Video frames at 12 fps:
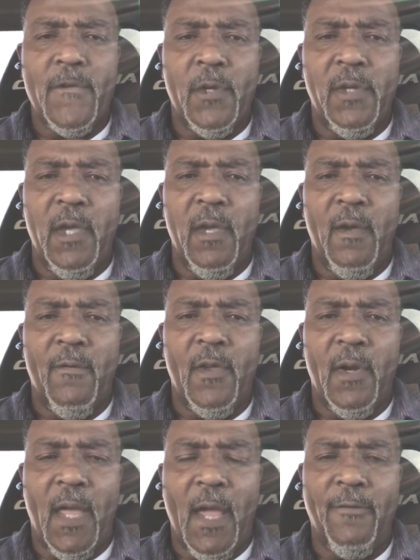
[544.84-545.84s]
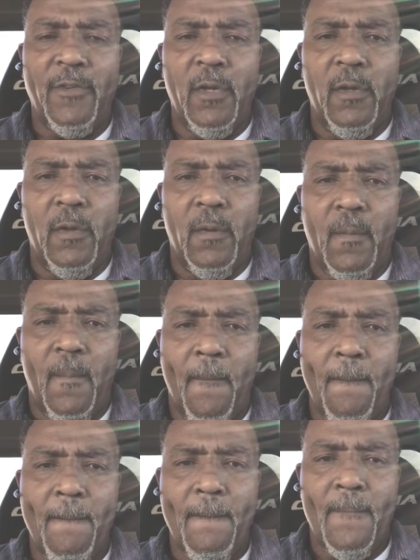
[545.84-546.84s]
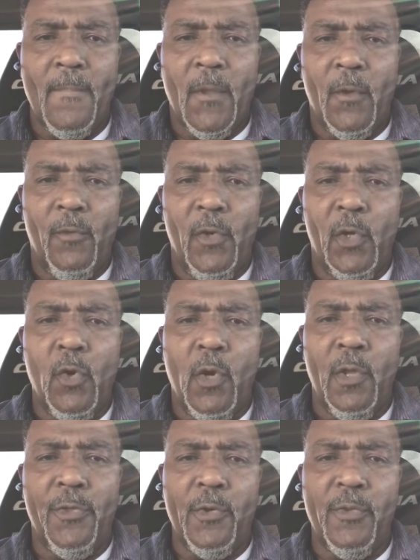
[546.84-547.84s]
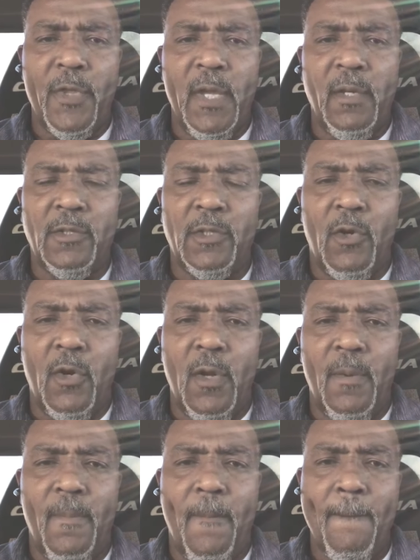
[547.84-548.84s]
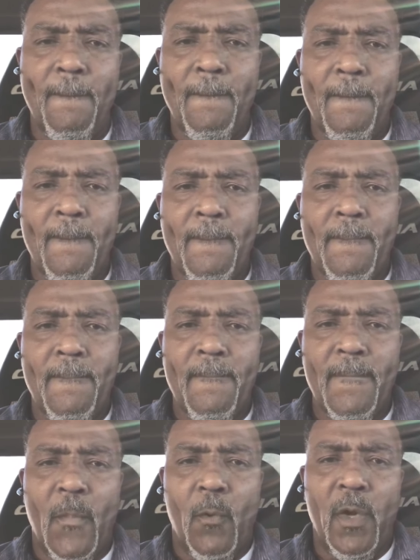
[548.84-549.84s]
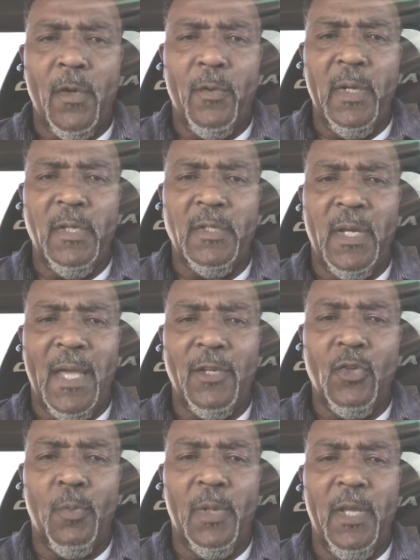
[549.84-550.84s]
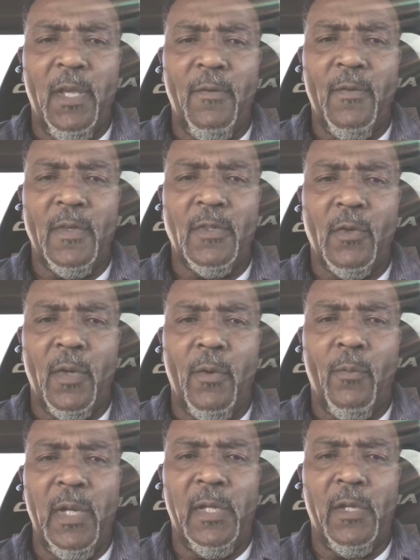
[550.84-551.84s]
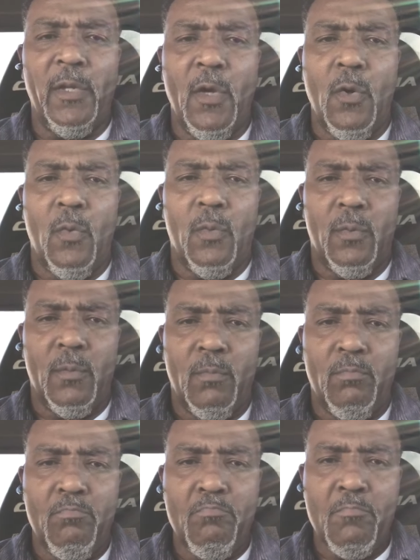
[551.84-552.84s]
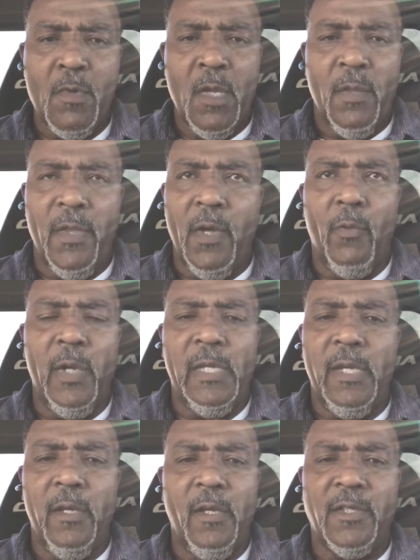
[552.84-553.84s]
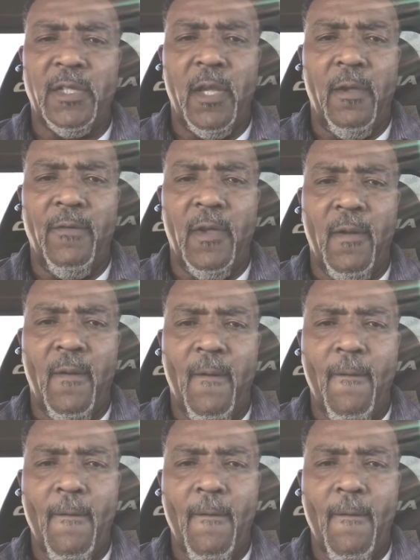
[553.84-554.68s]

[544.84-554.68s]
to give their life to you. We're going through things, Lord. One reason, I do believe, is so that we can know that we need a Savior.